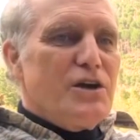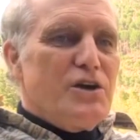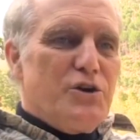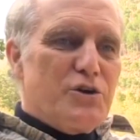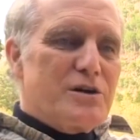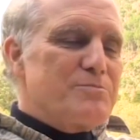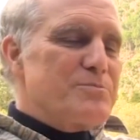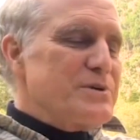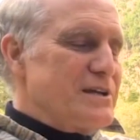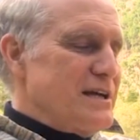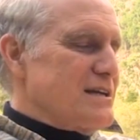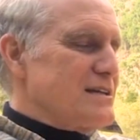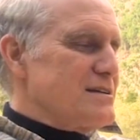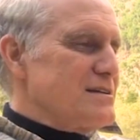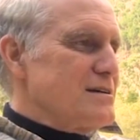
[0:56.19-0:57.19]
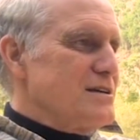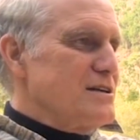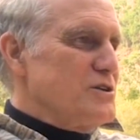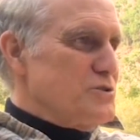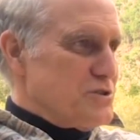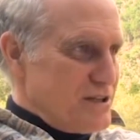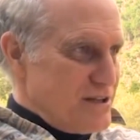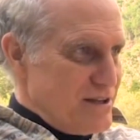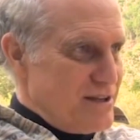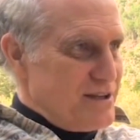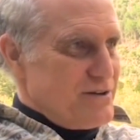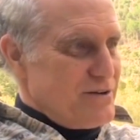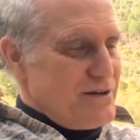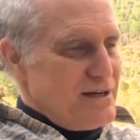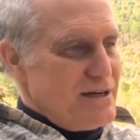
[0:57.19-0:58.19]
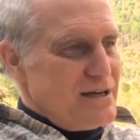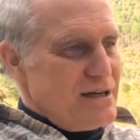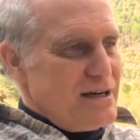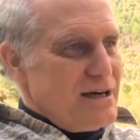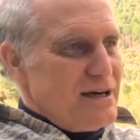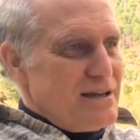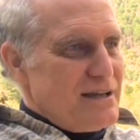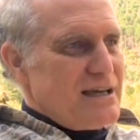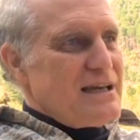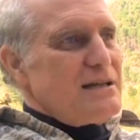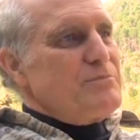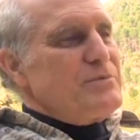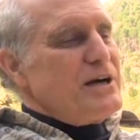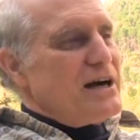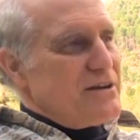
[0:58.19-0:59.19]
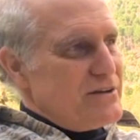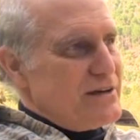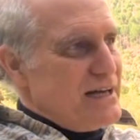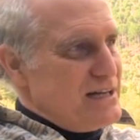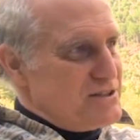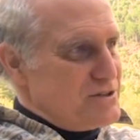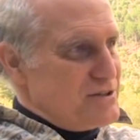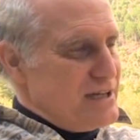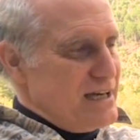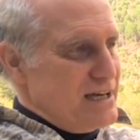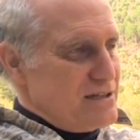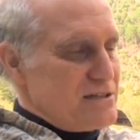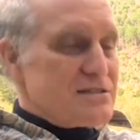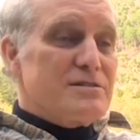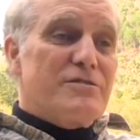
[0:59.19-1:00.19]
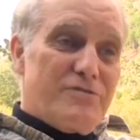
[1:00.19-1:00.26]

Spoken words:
you can predict, using the theory, that it'll be either heads or tails,